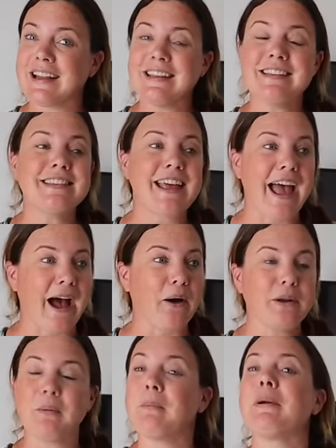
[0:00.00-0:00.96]
in
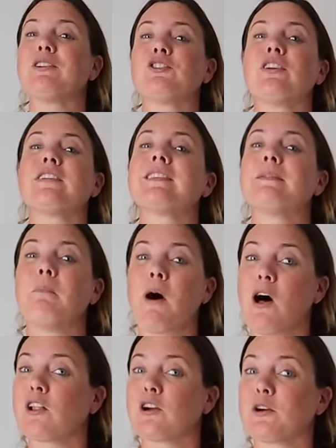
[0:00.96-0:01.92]
town, a much
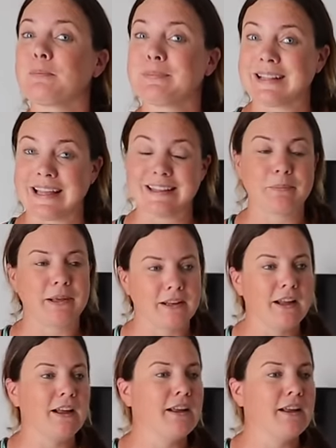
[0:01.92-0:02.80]
smaller place, but